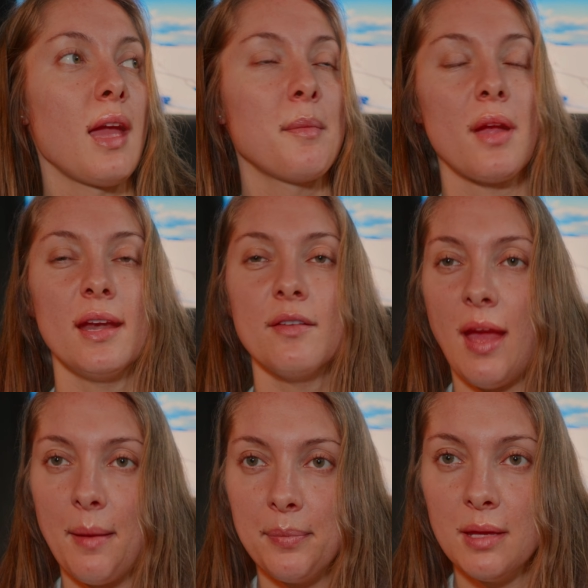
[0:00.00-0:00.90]
kind of
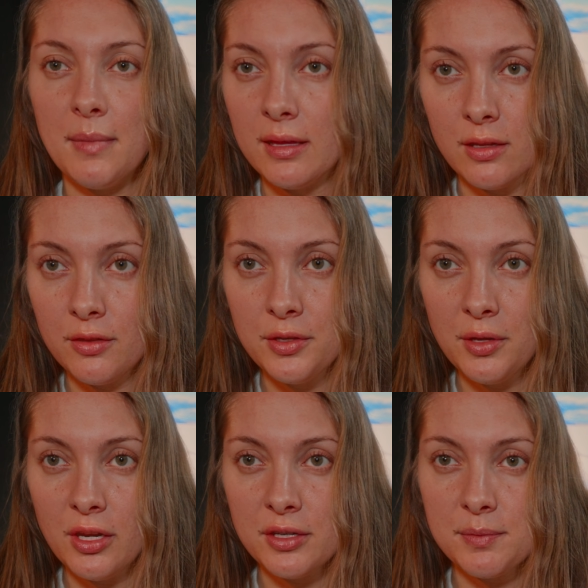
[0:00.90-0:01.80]
happy in my little New
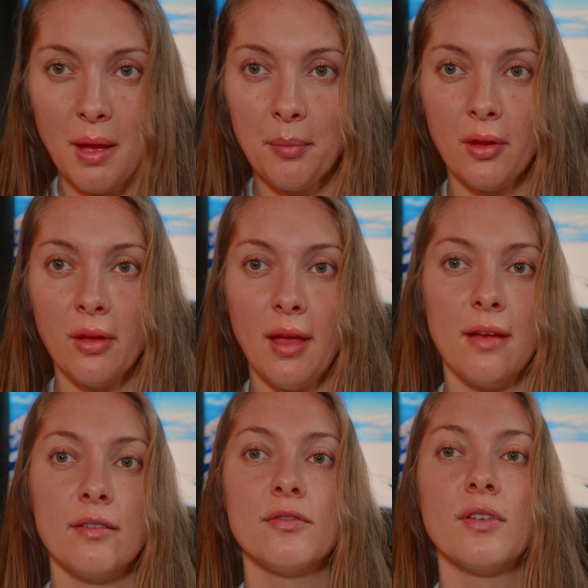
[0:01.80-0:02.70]
Year's bubble
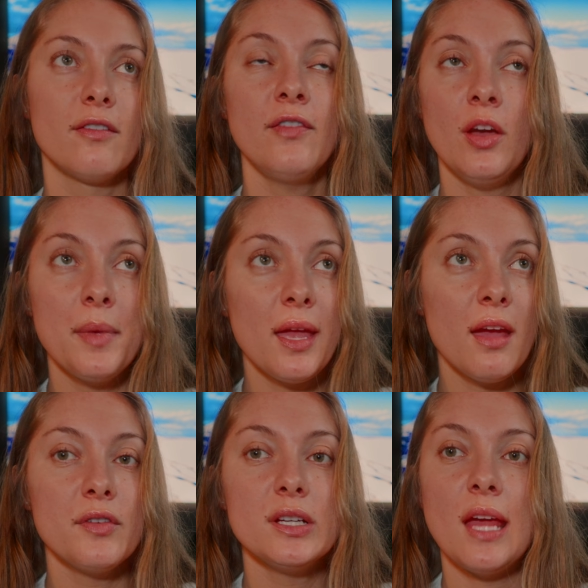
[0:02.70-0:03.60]
of filming
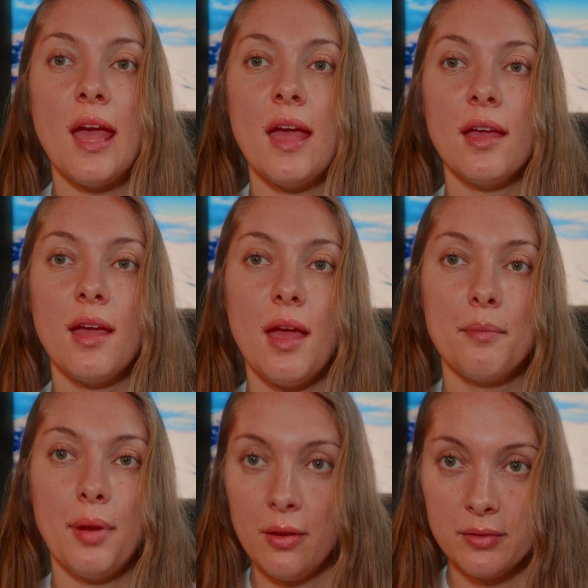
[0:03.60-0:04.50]
every day.
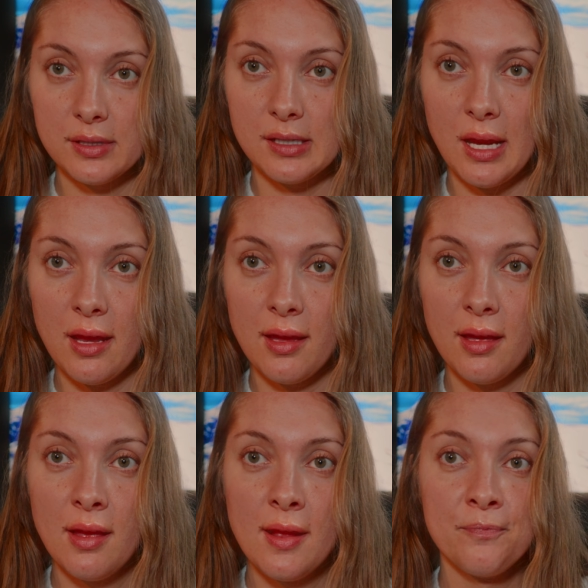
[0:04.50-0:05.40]
I'm
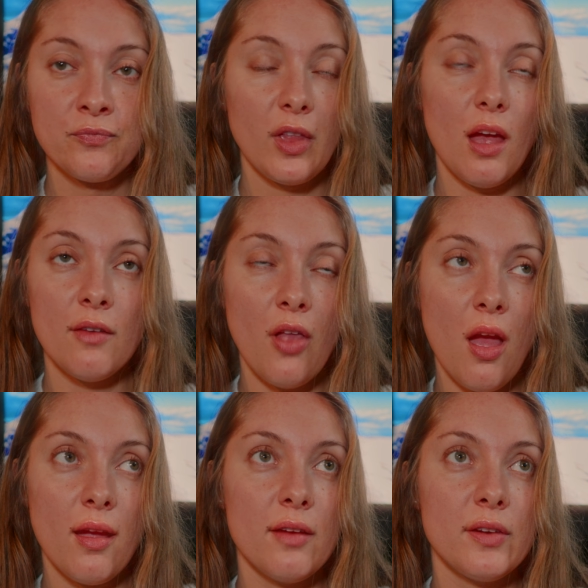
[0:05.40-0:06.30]
posting a
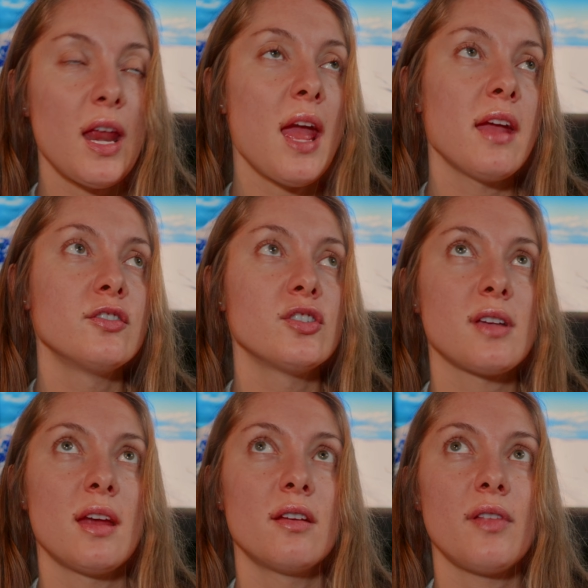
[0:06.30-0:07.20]
vlog every day and
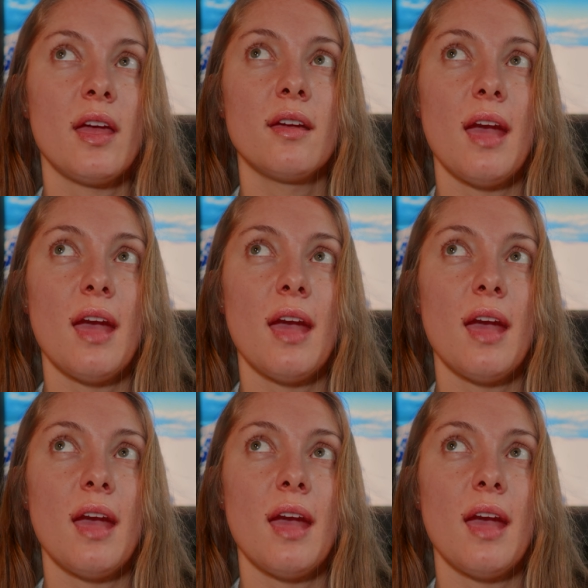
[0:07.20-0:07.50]
just kind of like